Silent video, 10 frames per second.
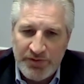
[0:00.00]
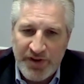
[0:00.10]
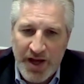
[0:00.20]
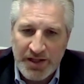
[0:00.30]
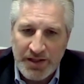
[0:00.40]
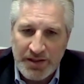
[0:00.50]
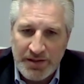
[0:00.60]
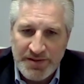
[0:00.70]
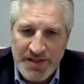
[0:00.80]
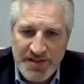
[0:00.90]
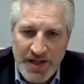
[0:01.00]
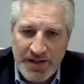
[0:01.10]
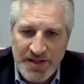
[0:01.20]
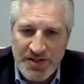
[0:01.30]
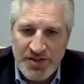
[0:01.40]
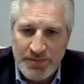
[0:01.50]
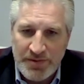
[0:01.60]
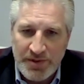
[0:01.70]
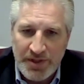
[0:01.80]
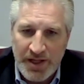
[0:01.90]
fogging desanitization
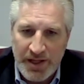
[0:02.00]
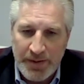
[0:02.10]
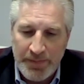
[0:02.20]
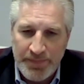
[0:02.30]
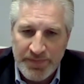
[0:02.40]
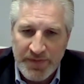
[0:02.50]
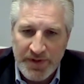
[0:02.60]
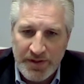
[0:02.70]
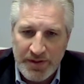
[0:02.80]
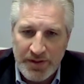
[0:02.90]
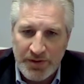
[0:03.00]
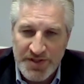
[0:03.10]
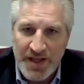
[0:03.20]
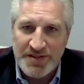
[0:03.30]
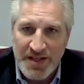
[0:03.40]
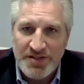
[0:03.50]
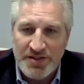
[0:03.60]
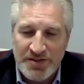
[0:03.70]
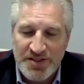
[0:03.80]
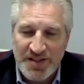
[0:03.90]
or
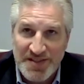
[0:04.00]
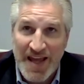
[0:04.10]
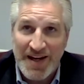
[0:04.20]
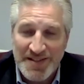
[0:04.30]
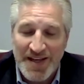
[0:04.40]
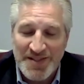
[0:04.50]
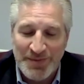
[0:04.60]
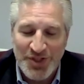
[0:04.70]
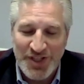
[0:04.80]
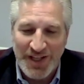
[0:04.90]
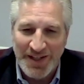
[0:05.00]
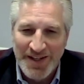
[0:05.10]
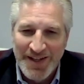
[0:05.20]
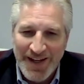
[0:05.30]
sanitizing machine.